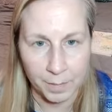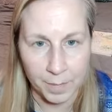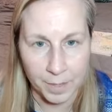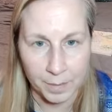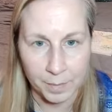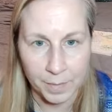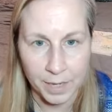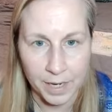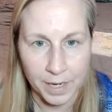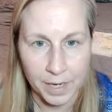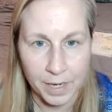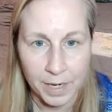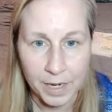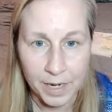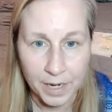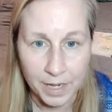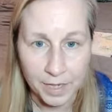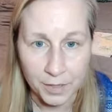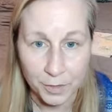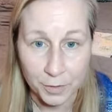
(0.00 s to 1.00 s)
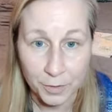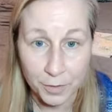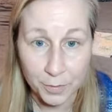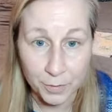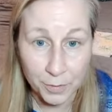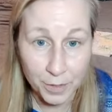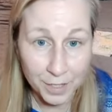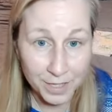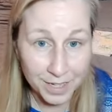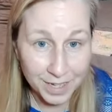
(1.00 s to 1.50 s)
of me, but there's some
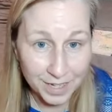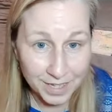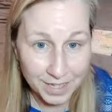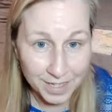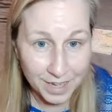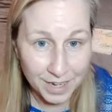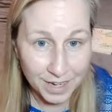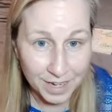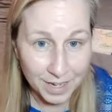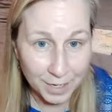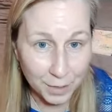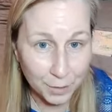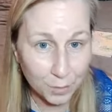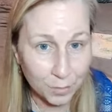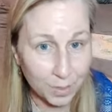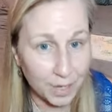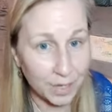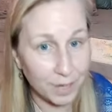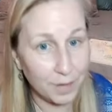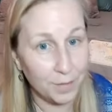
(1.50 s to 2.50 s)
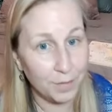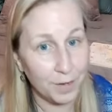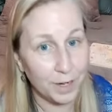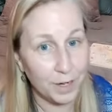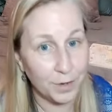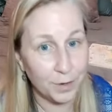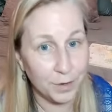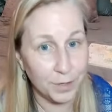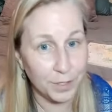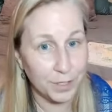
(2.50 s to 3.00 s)
really exciting creative
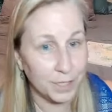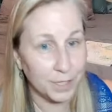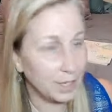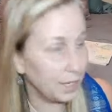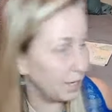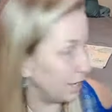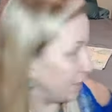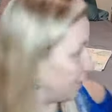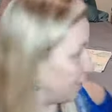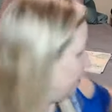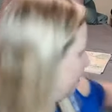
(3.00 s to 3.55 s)
energy